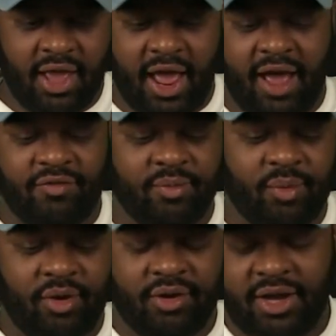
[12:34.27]
have them
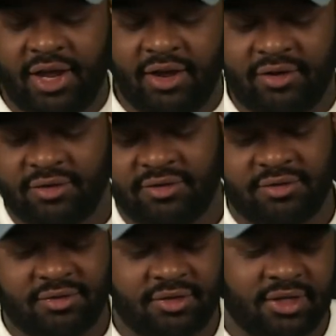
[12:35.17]
all now.
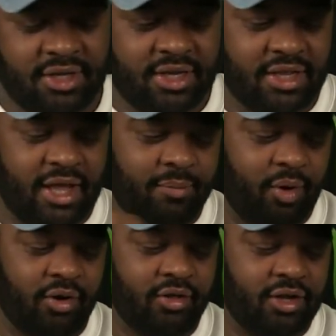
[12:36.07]
That
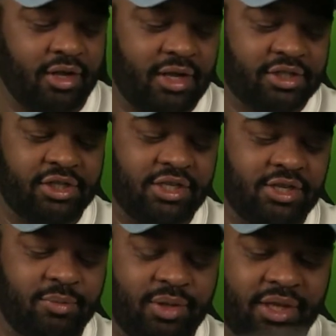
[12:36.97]
part of the collection is
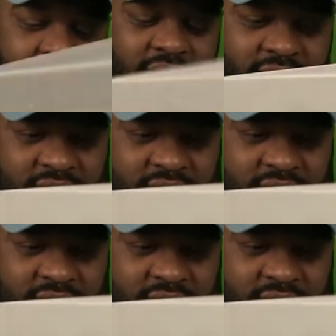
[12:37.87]
complete.